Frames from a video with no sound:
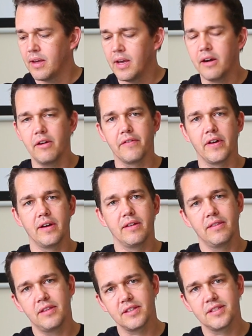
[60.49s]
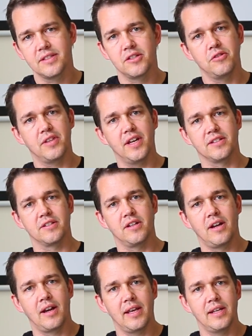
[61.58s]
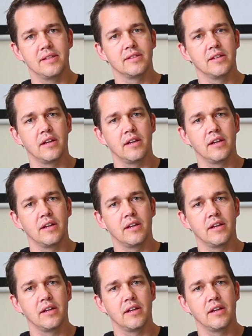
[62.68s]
However, this is a $2,000 lens and